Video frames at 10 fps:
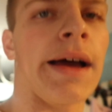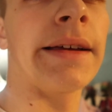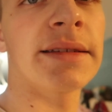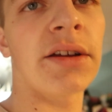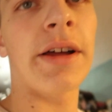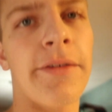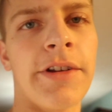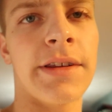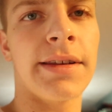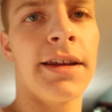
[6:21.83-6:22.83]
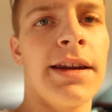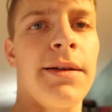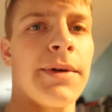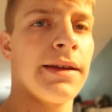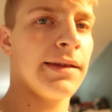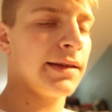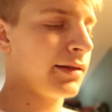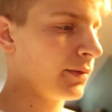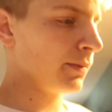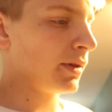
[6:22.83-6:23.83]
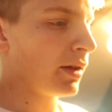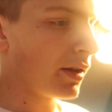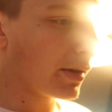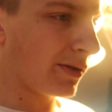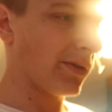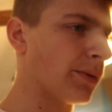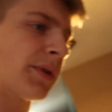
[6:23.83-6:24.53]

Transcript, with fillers: I still have insulin in my system, so the